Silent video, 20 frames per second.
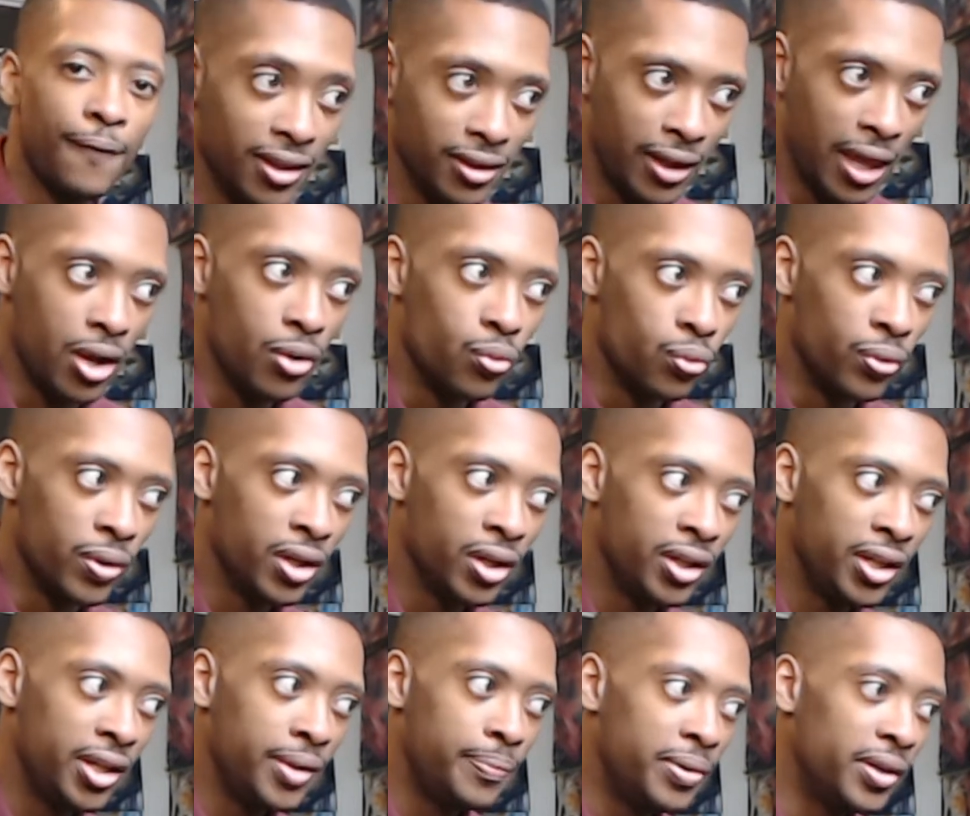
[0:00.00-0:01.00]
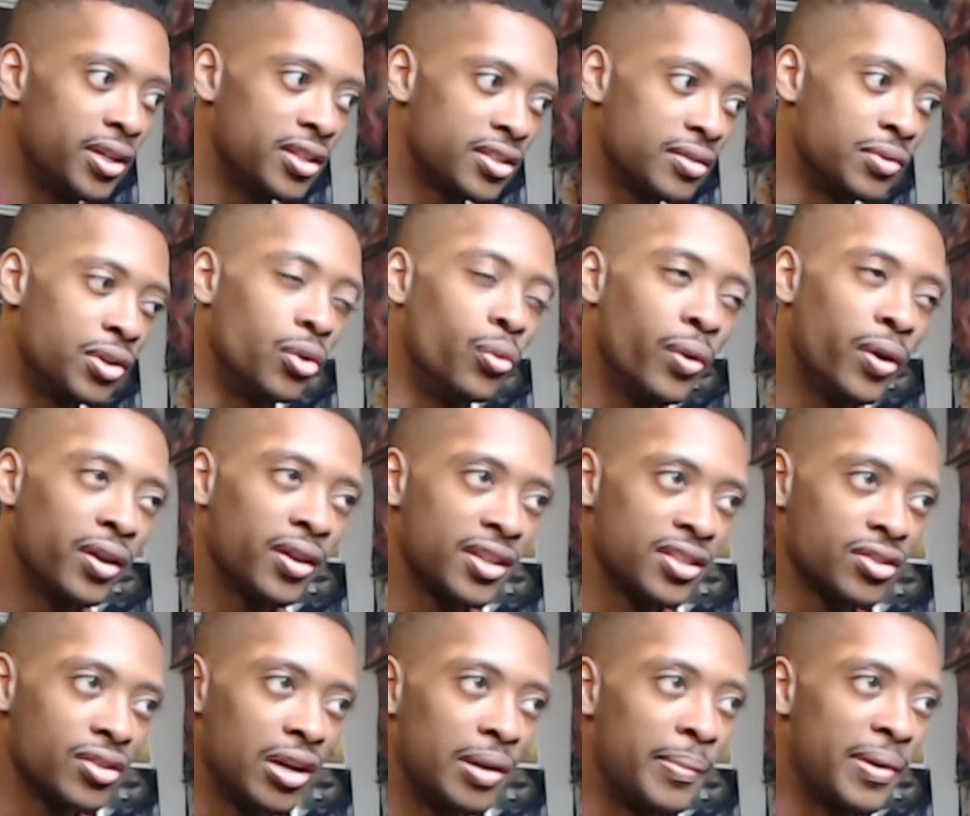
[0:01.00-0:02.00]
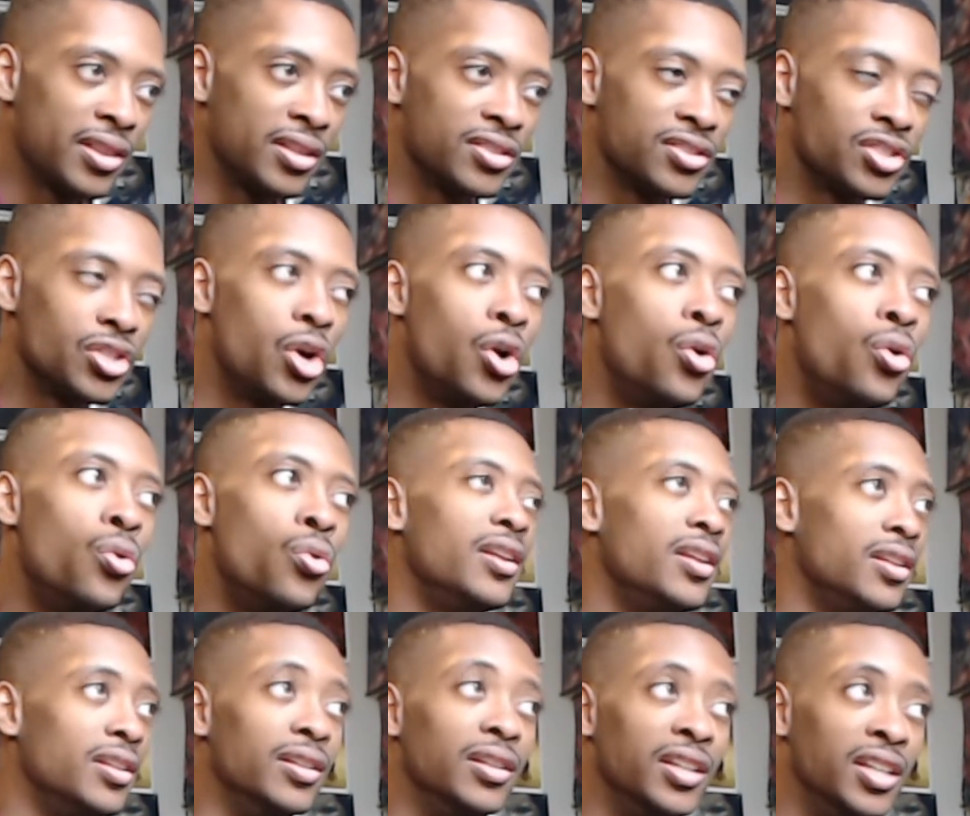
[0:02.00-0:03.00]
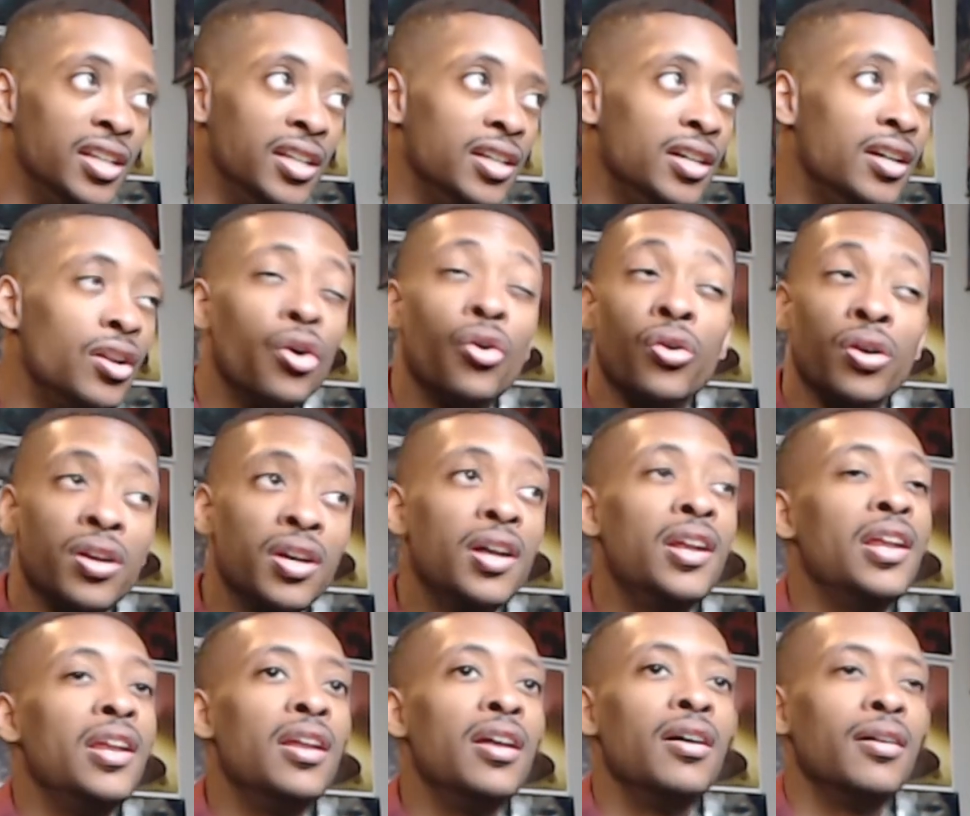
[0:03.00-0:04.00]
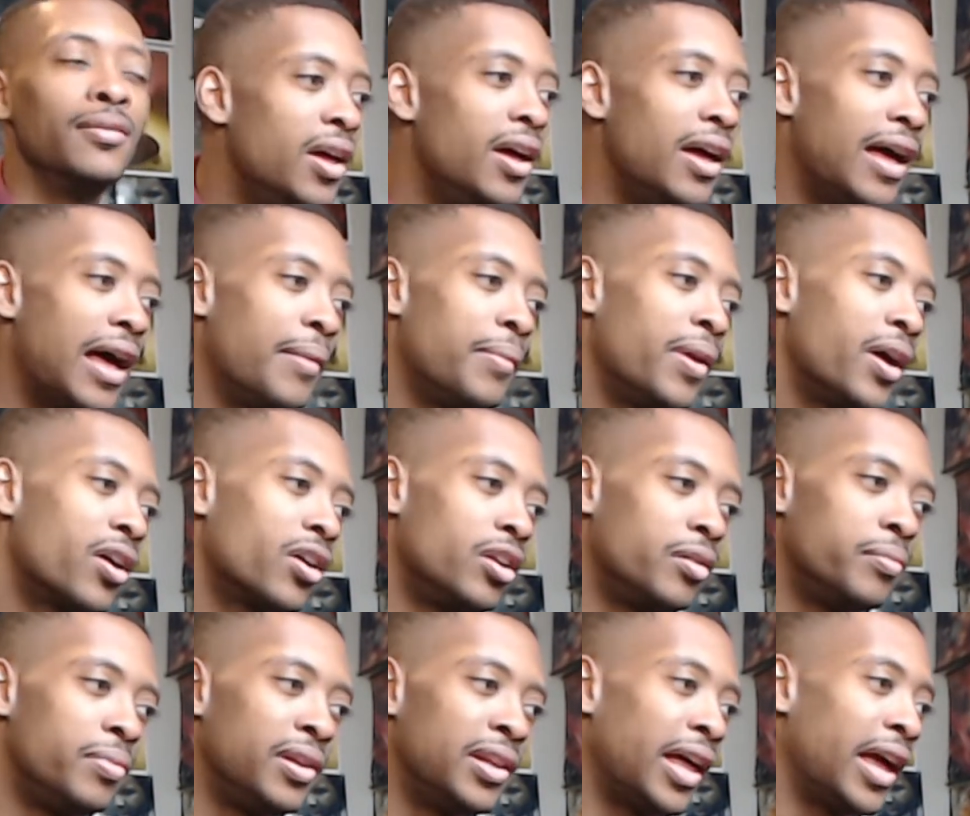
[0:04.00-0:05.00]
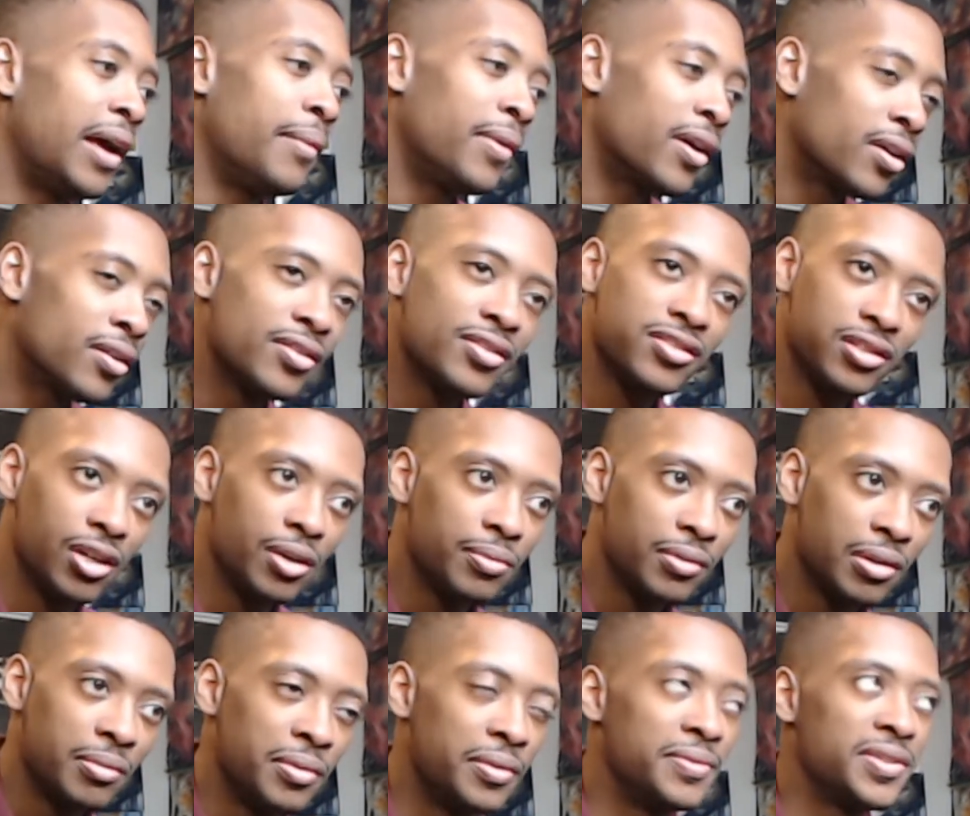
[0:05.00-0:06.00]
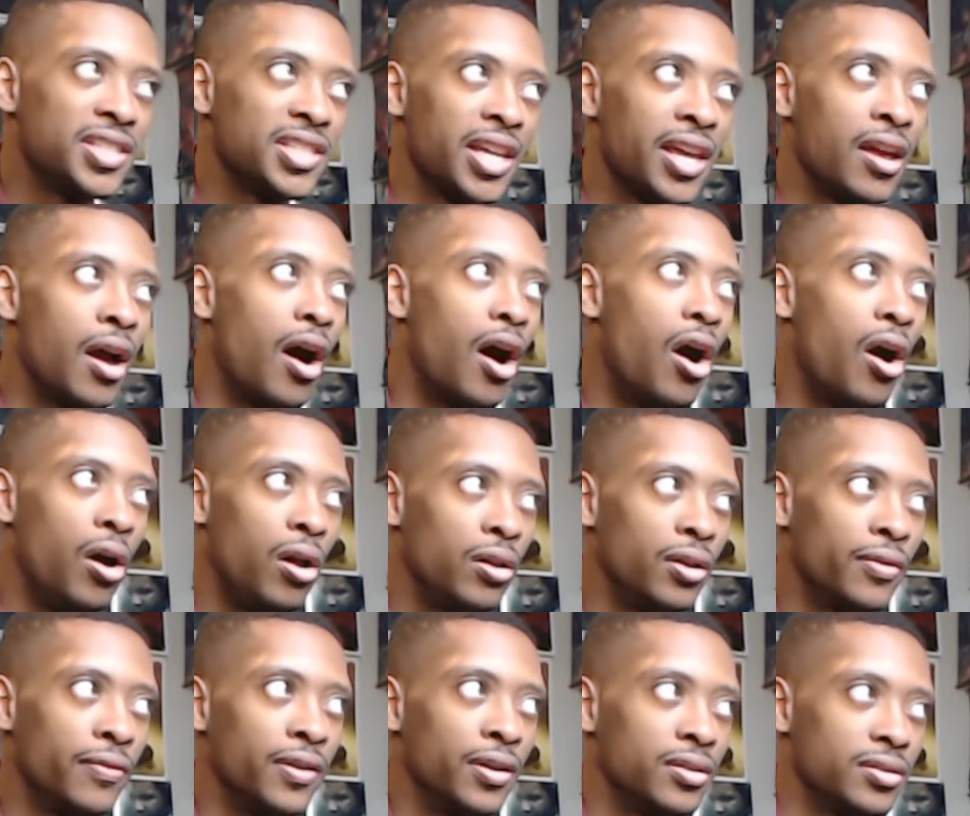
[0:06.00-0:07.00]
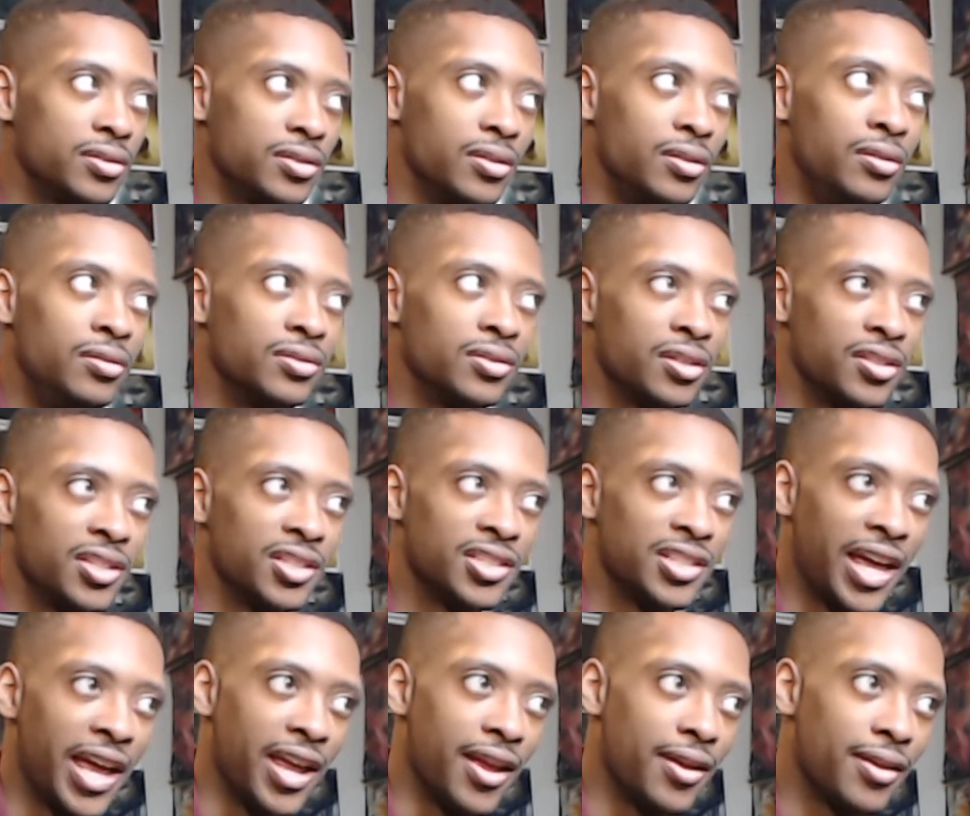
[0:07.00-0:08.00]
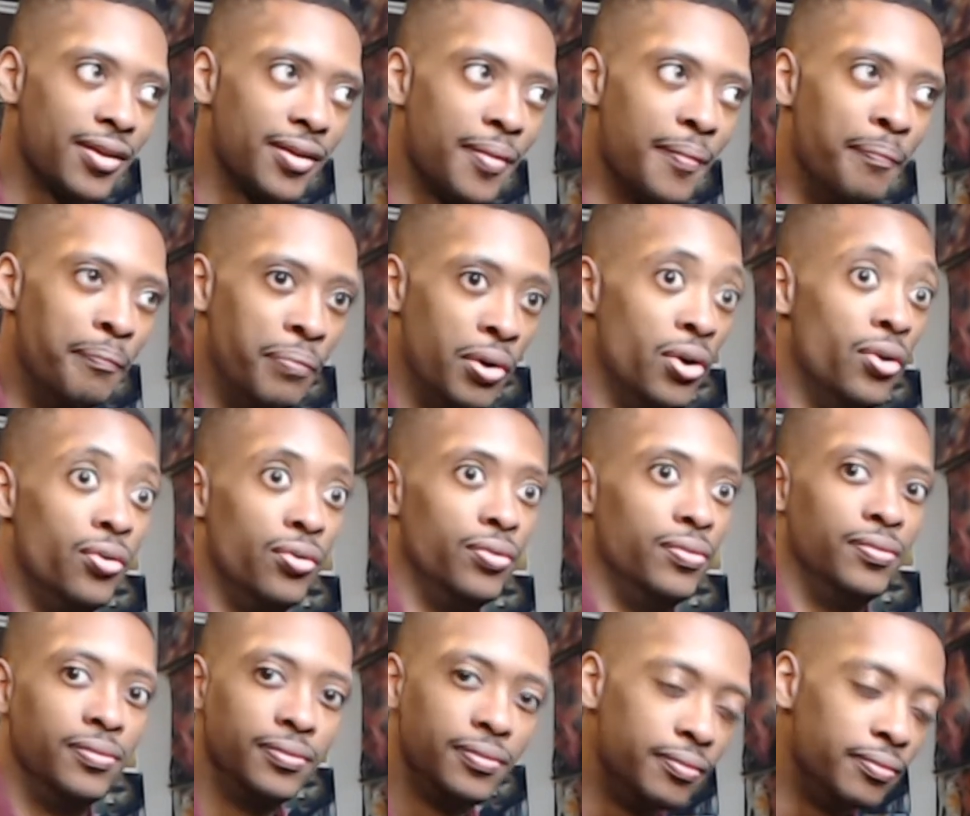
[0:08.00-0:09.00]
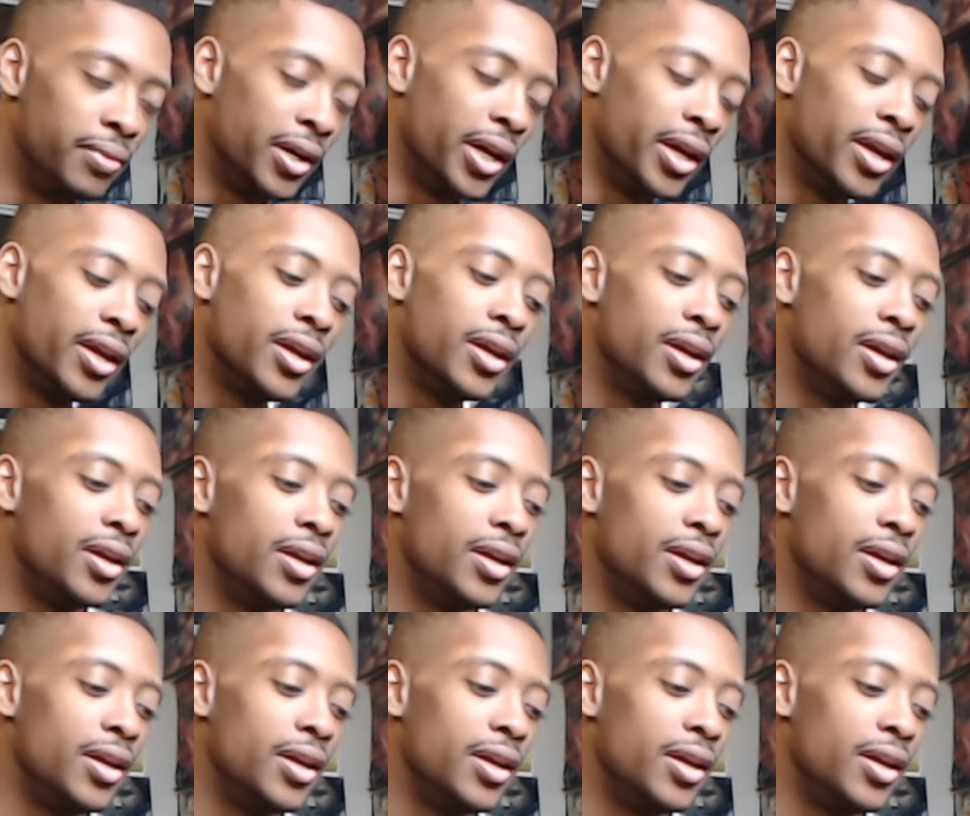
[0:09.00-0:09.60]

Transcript: they really put in some good work that's gonna make the song good or good enough. I'm not gonna be like, I'm not gonna slurp them and say all of their songs are just like boom. But